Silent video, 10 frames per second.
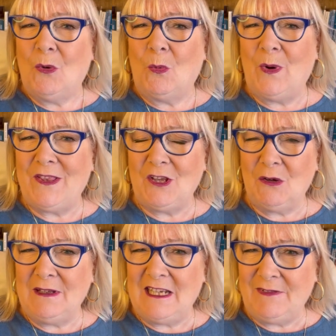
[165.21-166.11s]
with
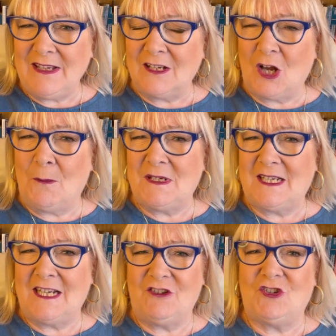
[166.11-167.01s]
your living
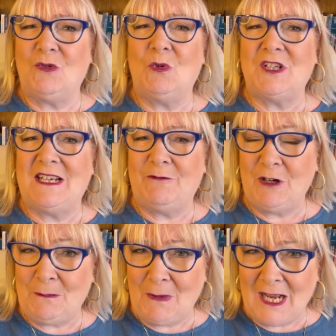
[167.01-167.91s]
accommodation, whatever
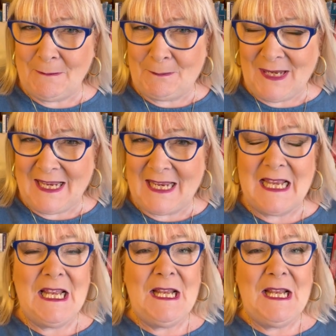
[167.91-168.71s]
it might be.